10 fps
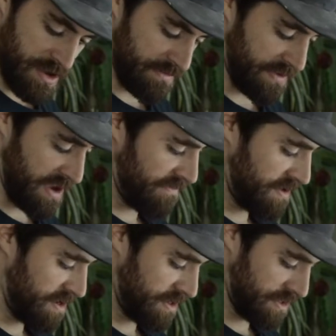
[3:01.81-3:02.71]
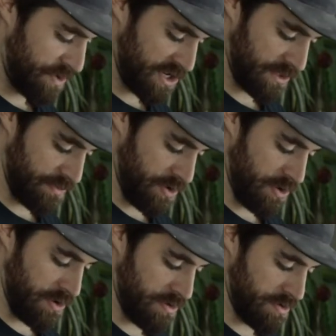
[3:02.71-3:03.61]
Five feet, it's pretty
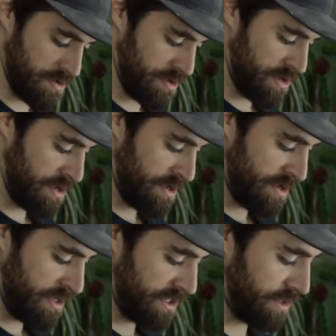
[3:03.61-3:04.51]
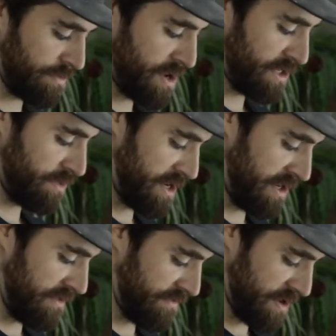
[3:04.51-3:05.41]
small. It's the smallest one I
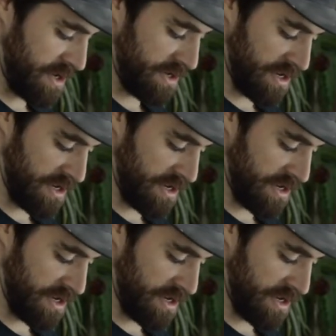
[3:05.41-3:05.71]
could find on